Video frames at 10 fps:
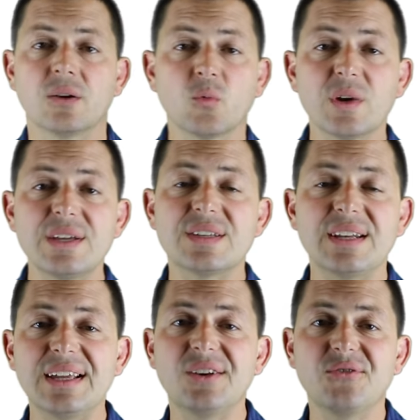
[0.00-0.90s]
In a
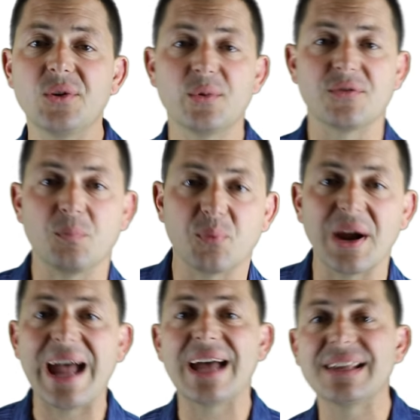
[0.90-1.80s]
recent interview with
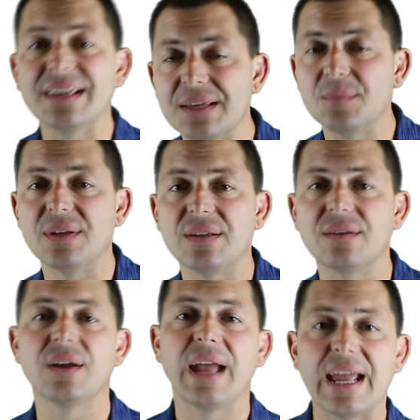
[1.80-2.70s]
Brad
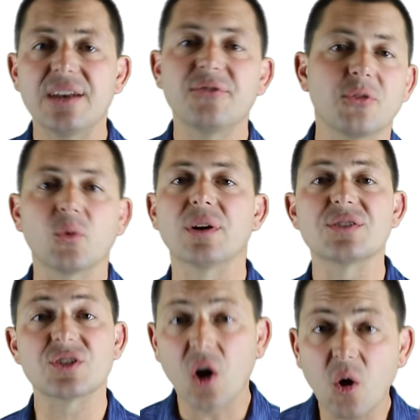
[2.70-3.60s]
Inman, Andy
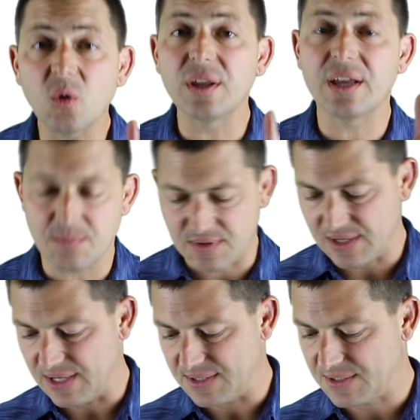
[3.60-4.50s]
Florance told him
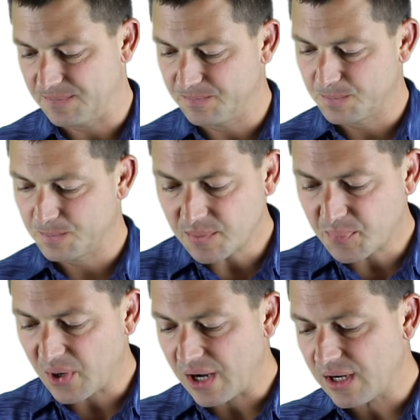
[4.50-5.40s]
this. The
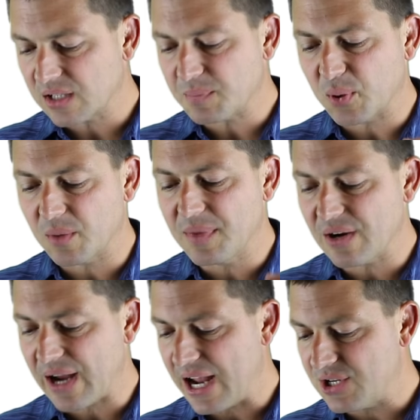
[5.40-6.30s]
product
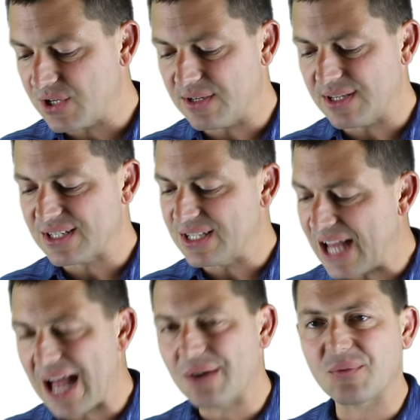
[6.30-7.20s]
Premier Agent does
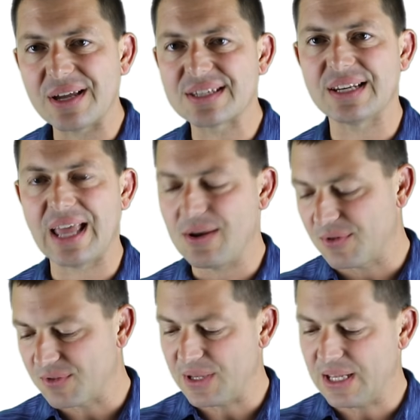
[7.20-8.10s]
not resonate
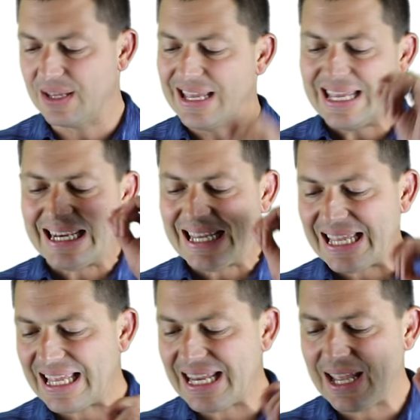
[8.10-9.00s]
with me in
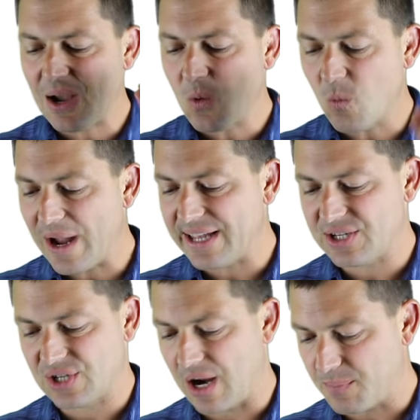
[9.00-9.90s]
any way,
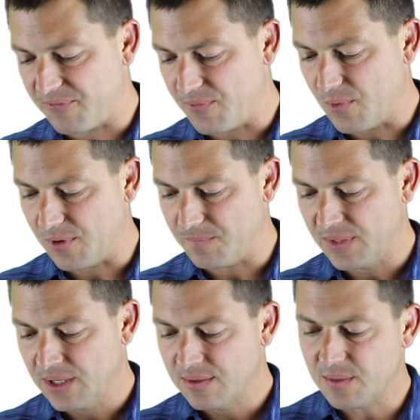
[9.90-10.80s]
shape, or form.
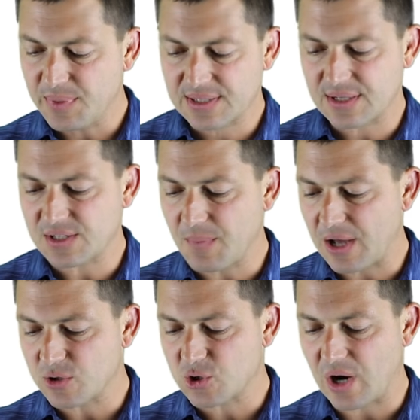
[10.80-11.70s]
The business
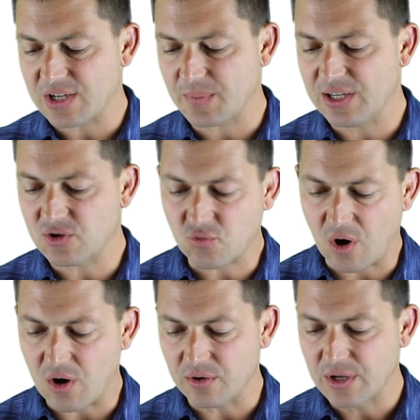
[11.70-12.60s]
model strikes me as
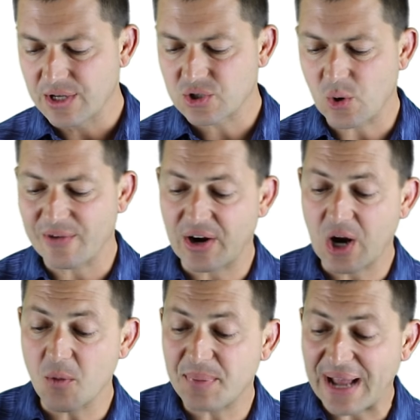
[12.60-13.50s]
wrong. So if I
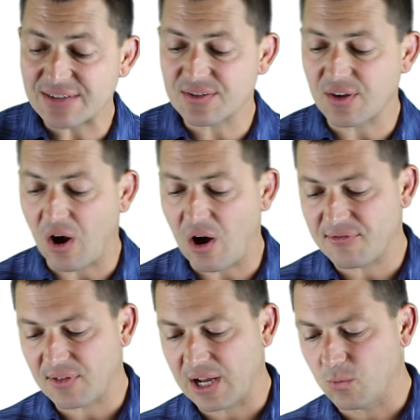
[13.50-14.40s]
go back to the
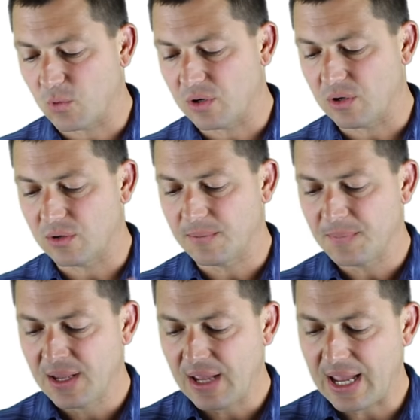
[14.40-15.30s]
offline world
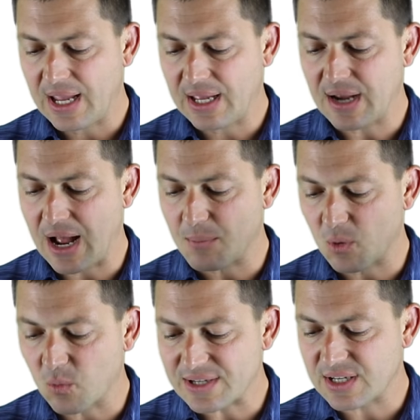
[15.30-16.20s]
and I'm
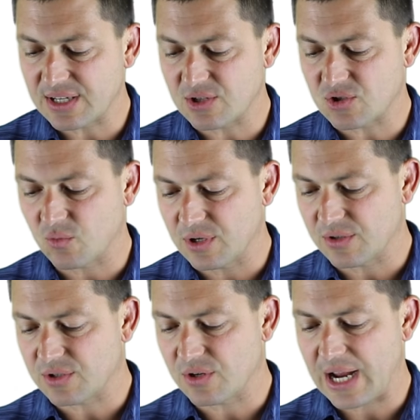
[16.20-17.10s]
a residential
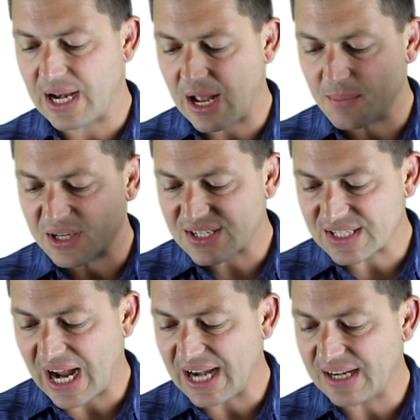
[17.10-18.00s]
realtor and I'm
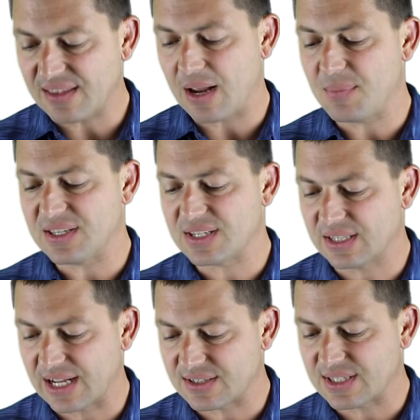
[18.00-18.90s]
excited that I've been
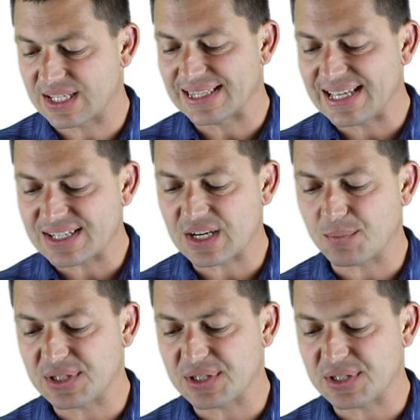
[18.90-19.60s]
selected to list a